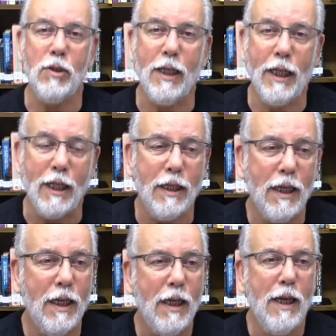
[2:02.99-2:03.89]
land,
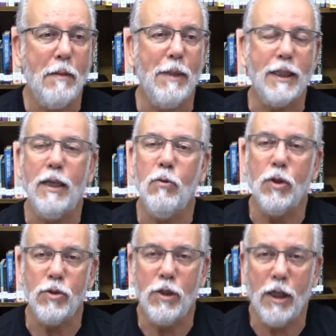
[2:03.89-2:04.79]
but he
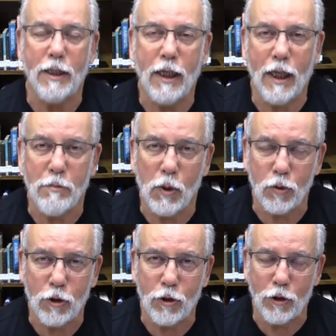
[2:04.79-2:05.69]
was not
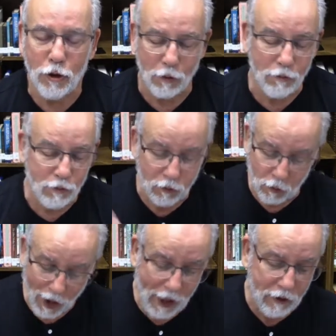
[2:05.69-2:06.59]
able to go.
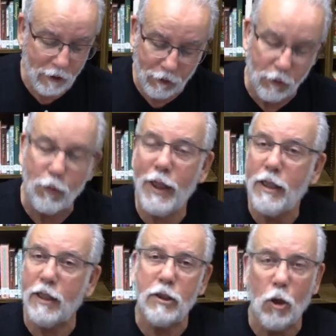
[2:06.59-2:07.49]
Why? If you
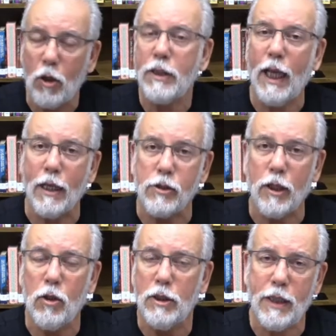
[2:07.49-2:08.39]
read the
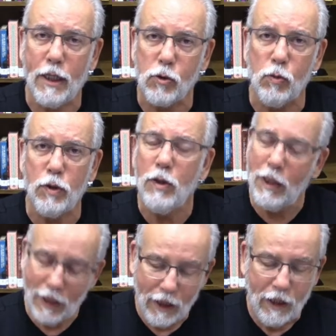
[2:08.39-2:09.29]
context will,
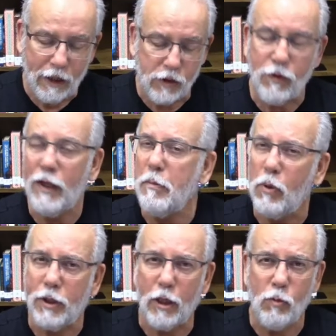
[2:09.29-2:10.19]
it's very
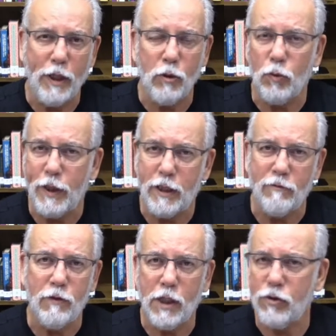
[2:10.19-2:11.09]
important when you read a
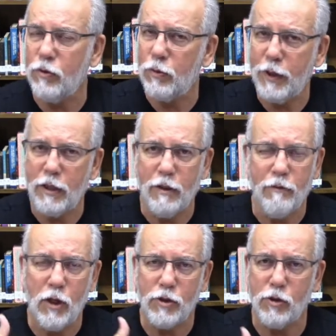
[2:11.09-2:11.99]
verse, you read the
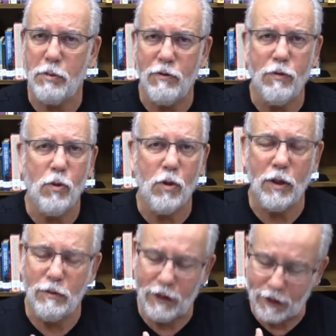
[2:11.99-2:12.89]
verses
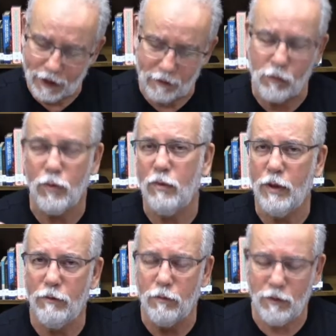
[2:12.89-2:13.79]
before and then
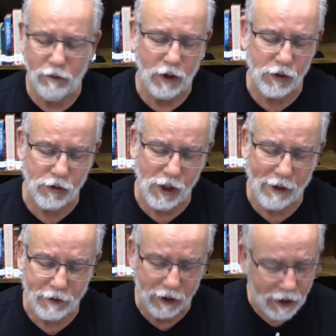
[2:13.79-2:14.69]
the verses
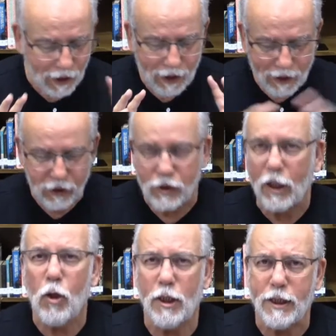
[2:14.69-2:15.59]
after, is the
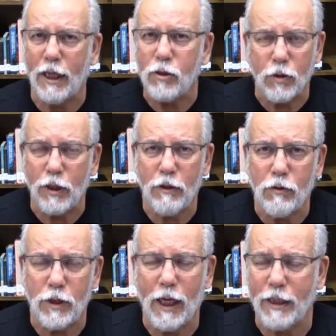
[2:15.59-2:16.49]
context to give
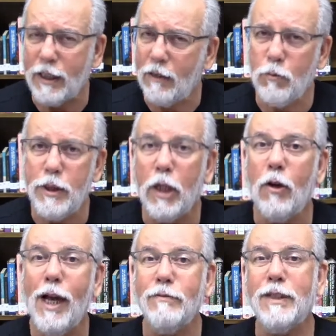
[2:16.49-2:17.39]
you the idea. We
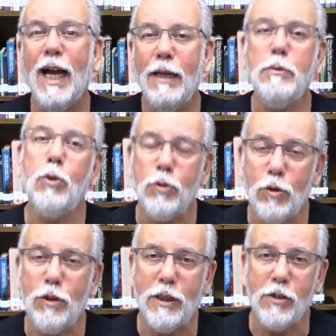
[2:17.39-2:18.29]
don't have time to
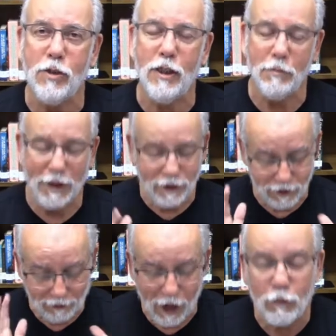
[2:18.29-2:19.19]
do this here, but
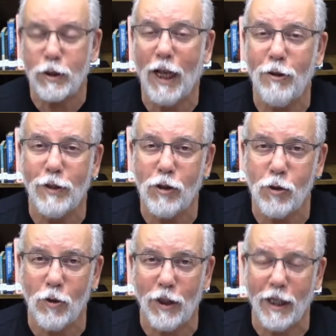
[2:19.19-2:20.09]
I'll tell you the
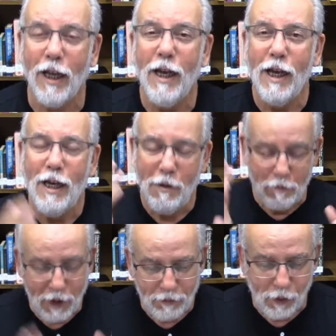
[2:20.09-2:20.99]
story.
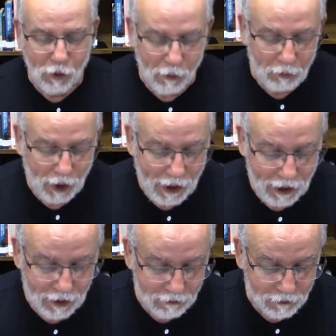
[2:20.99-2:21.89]
People
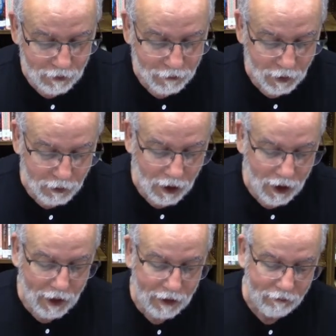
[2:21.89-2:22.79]
complain from
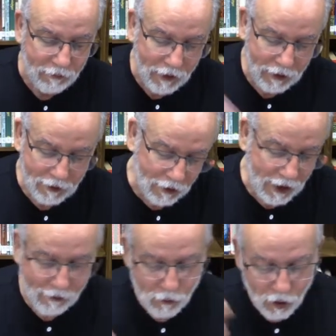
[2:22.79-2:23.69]
God, they don't
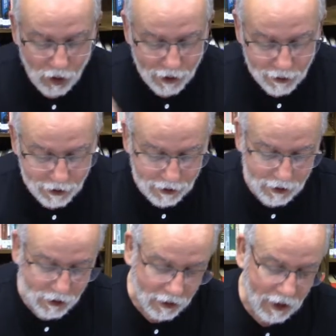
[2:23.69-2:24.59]
have water,
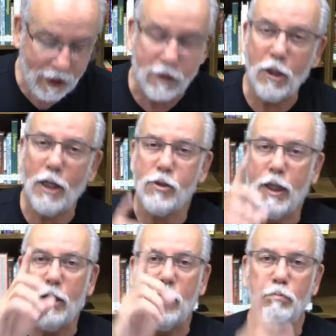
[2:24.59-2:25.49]
this and that. And God
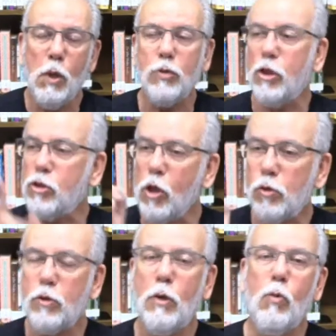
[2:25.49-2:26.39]
said, "Moses,
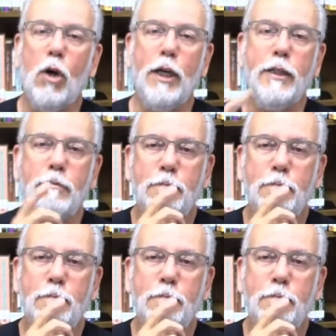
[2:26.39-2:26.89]
go to the water